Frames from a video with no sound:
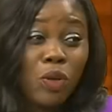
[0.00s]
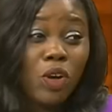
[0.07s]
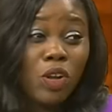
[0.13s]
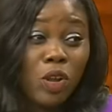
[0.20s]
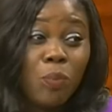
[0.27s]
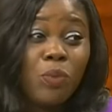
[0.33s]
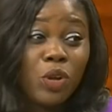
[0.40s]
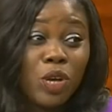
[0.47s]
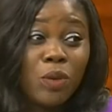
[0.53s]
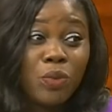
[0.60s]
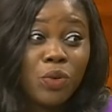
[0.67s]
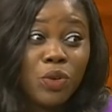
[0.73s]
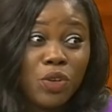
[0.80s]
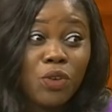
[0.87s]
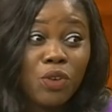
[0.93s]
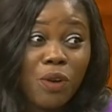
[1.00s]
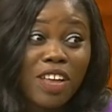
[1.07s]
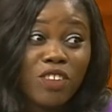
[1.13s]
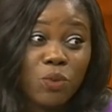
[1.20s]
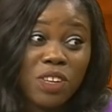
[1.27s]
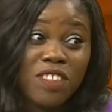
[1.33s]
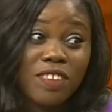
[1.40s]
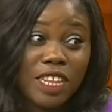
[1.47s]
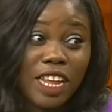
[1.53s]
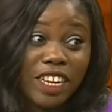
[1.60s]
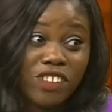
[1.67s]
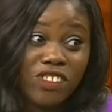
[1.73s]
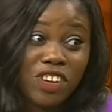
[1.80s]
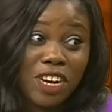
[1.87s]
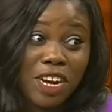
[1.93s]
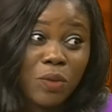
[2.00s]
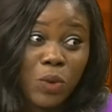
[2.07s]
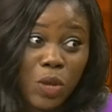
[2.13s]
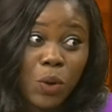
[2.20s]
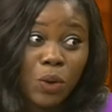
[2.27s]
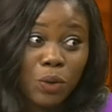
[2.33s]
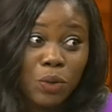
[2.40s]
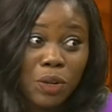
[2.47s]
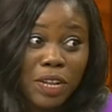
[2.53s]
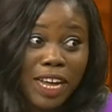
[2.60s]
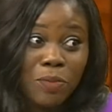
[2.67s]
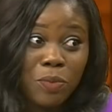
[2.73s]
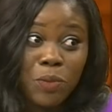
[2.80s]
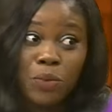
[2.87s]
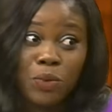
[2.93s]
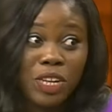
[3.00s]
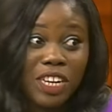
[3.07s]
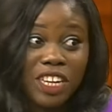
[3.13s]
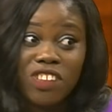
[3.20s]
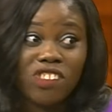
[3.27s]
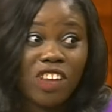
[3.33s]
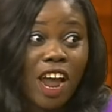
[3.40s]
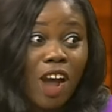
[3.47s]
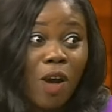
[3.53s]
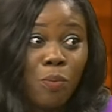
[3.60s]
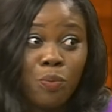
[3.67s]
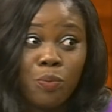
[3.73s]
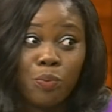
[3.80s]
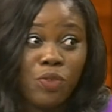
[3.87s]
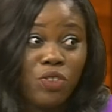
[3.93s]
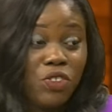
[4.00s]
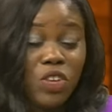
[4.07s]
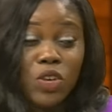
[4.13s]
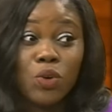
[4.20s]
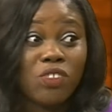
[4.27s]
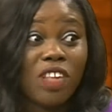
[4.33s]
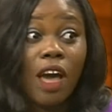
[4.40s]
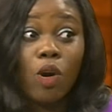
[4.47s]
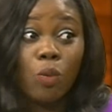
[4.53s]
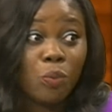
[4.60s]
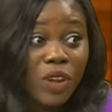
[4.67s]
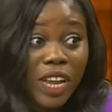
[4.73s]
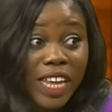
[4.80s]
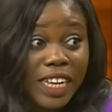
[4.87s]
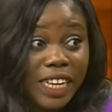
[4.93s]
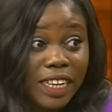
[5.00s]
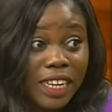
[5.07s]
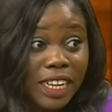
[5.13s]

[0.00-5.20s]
unemployable graduates in Nigeria. We all know that people in HR, CEOs are complaining.